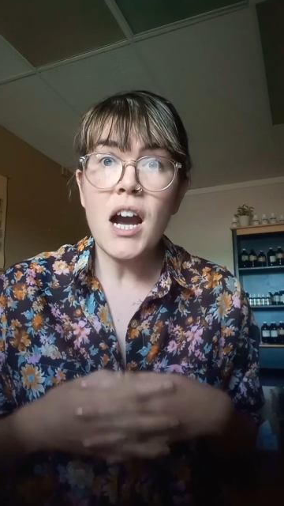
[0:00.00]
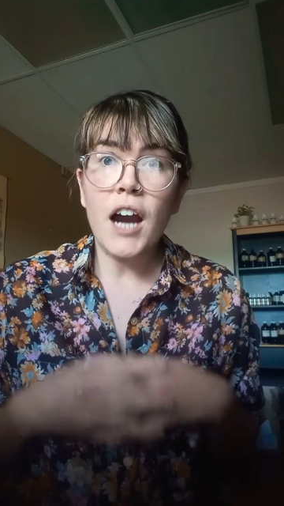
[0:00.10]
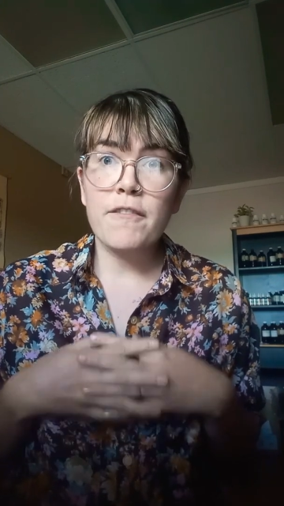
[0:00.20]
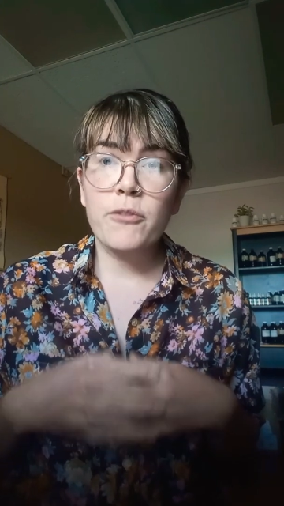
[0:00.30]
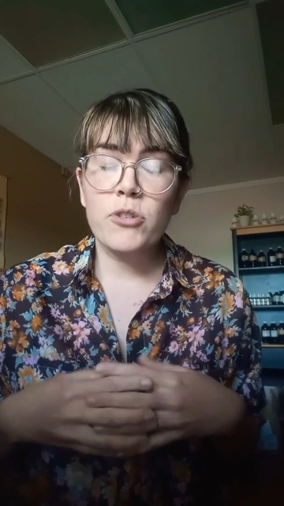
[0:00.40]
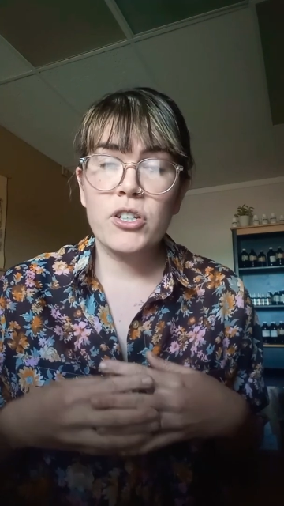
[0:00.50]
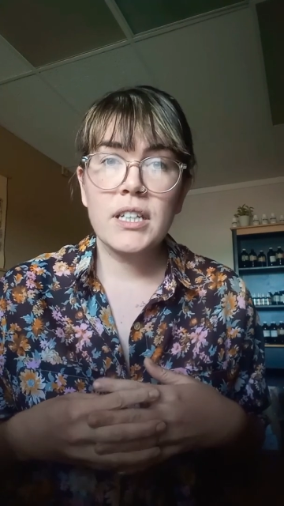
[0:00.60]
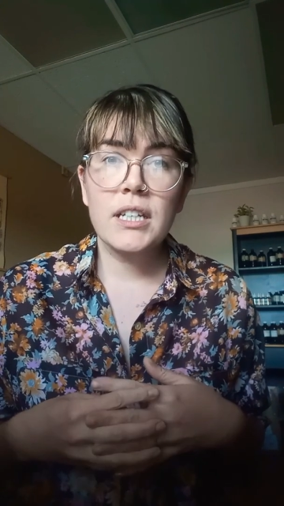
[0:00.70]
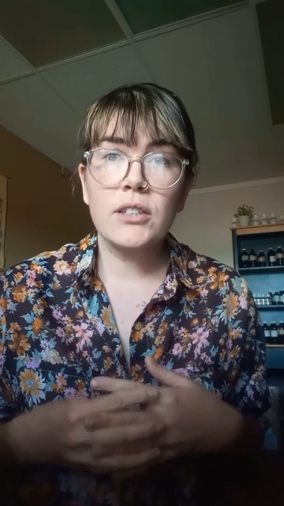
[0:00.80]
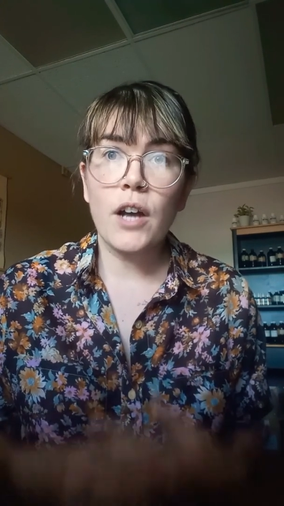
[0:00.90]

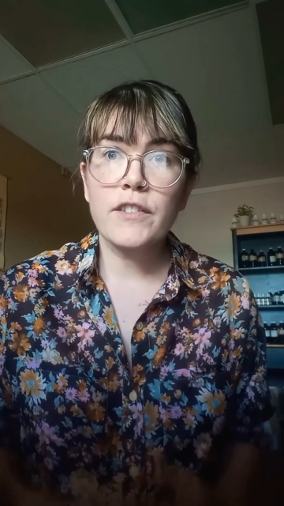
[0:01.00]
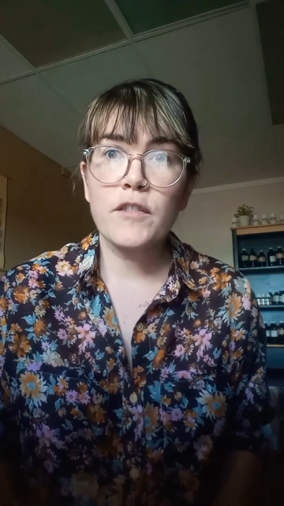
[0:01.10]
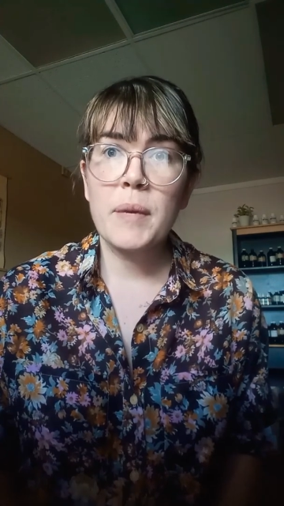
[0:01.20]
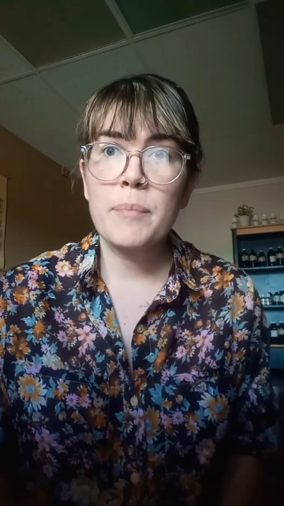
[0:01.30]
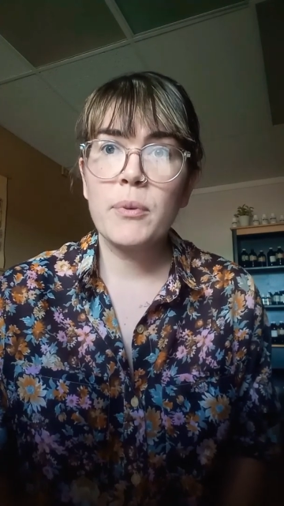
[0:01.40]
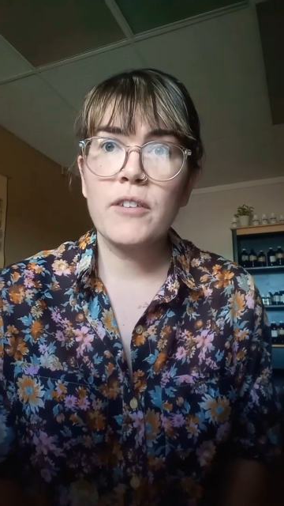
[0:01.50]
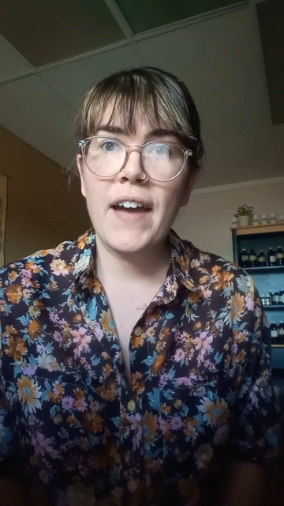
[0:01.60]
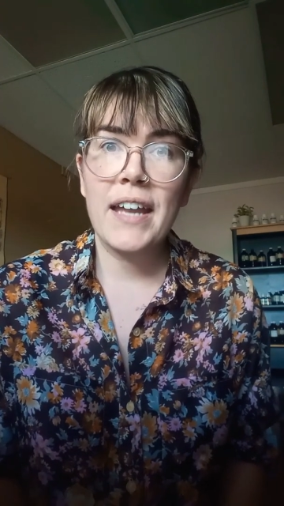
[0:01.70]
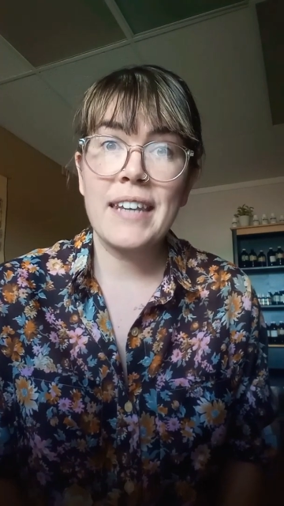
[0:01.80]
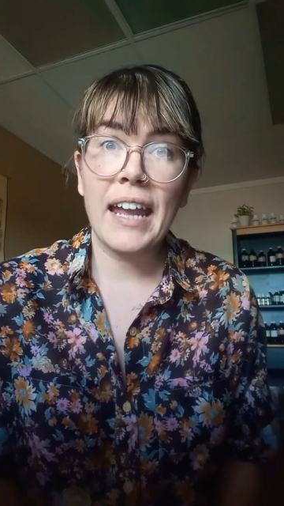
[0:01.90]
Unfortunately, lots of people have
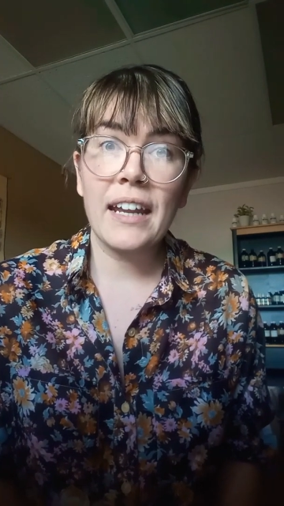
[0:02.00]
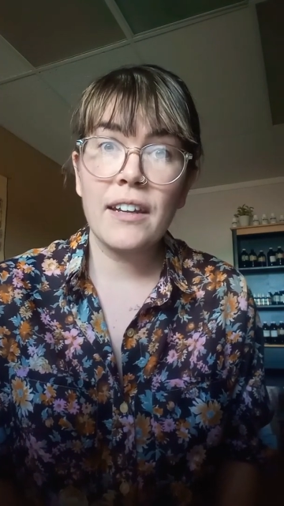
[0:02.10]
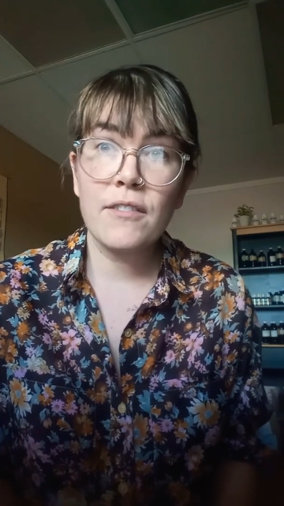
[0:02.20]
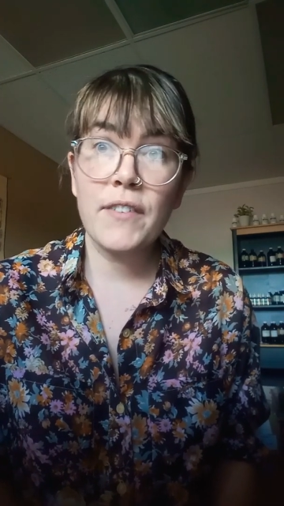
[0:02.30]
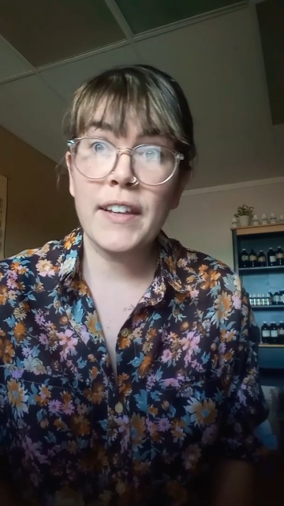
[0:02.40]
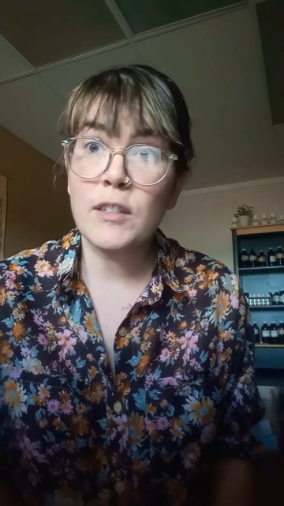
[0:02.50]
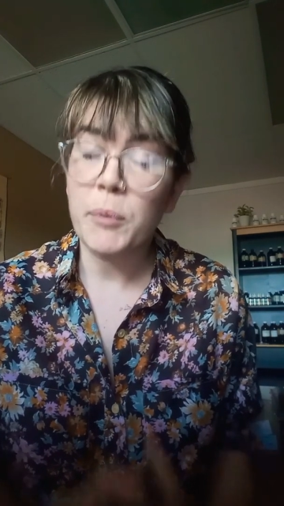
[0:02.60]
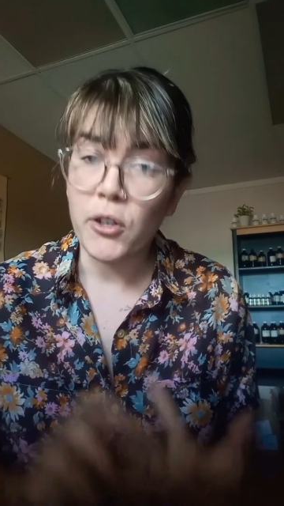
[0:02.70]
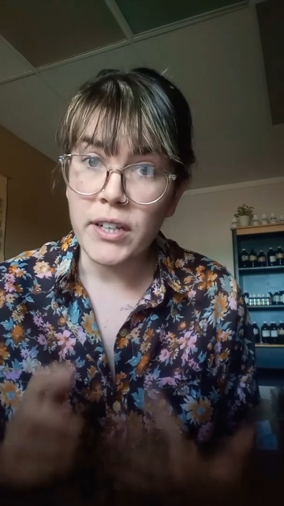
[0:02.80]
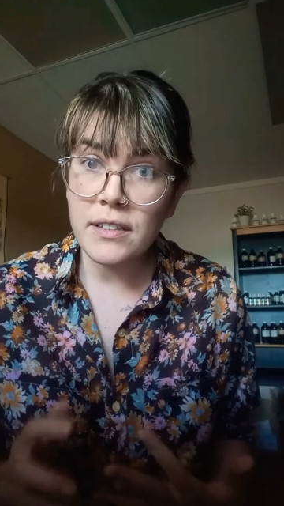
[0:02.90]
had negative
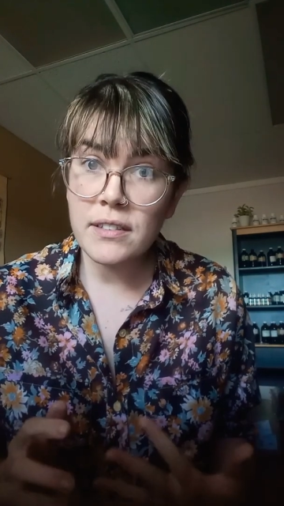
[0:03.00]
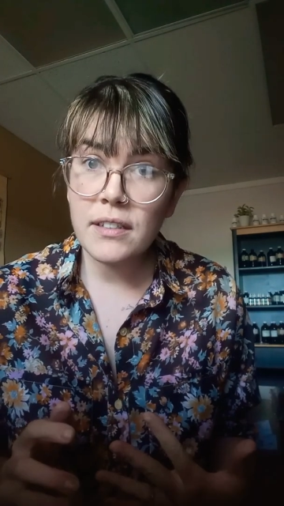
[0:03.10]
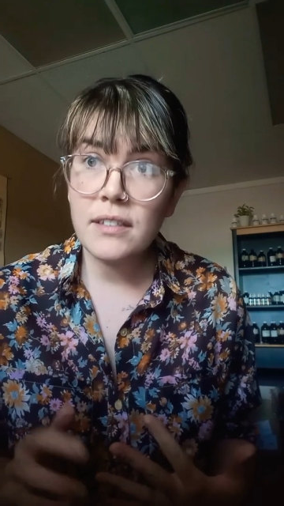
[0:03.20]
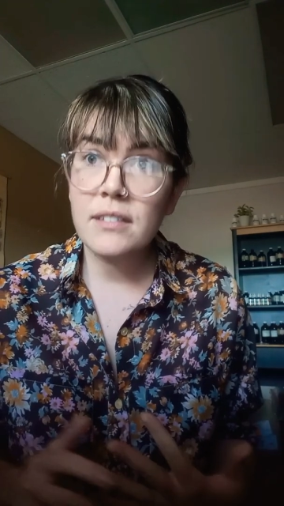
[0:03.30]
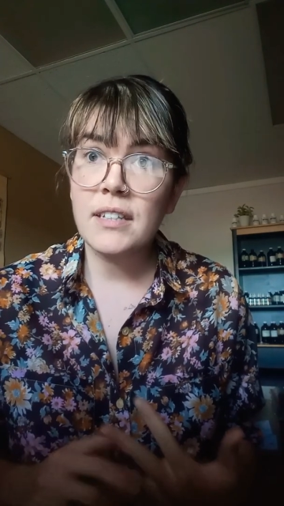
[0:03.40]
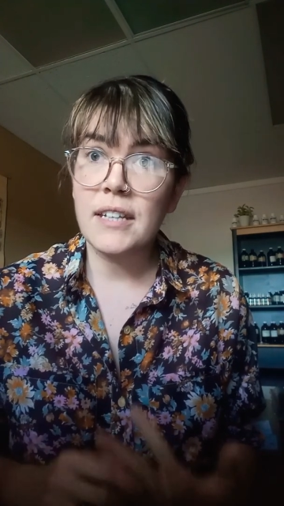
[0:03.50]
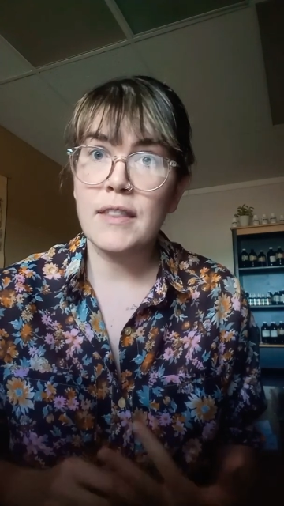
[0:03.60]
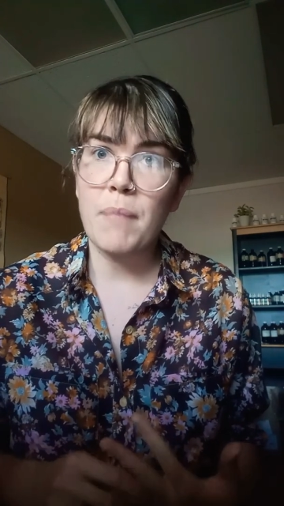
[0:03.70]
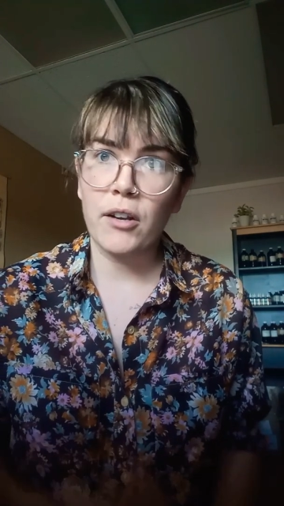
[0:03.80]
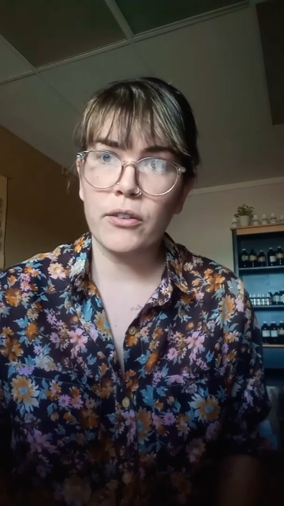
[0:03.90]
experiences in
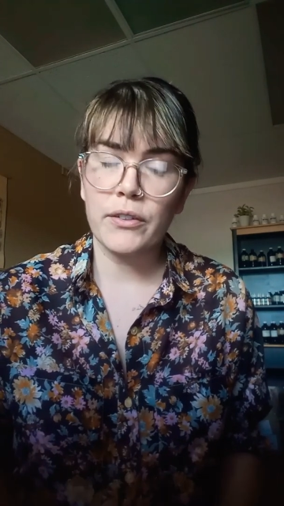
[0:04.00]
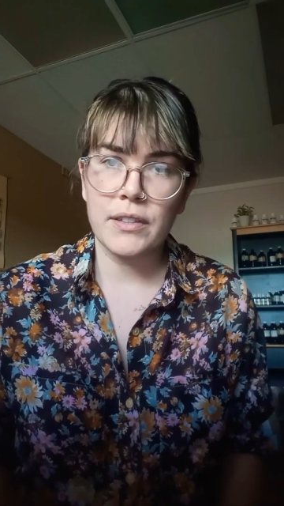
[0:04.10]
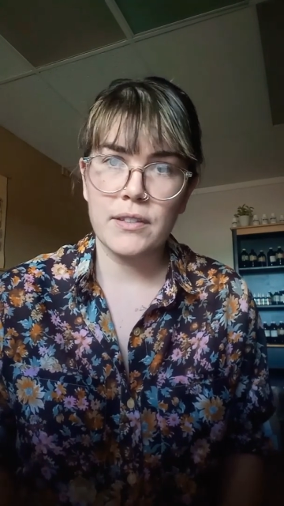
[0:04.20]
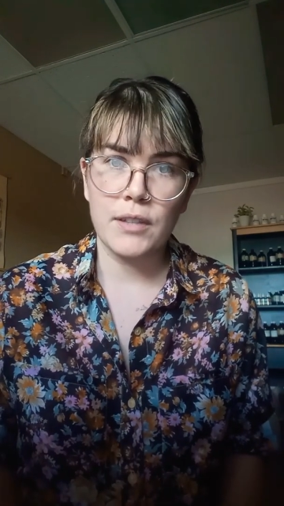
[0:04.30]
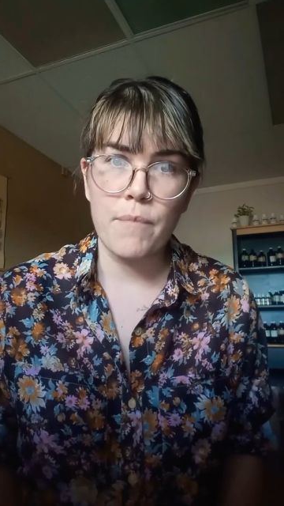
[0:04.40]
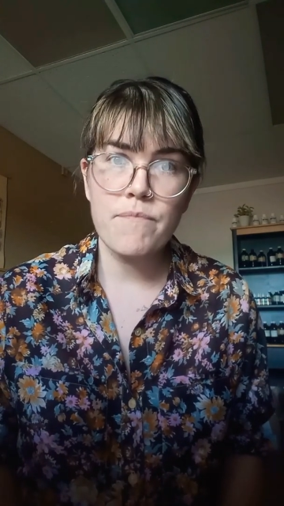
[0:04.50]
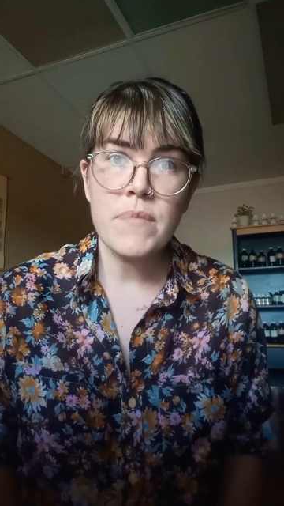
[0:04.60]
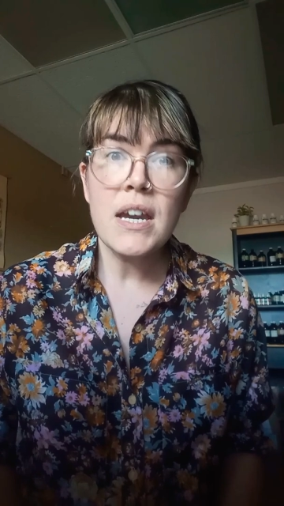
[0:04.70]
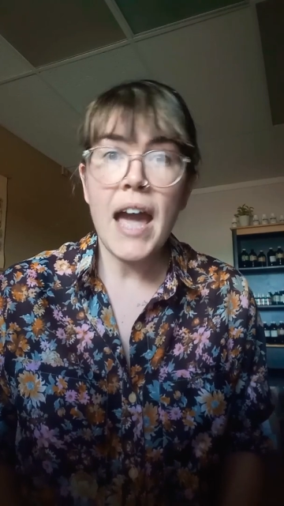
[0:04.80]
the medical system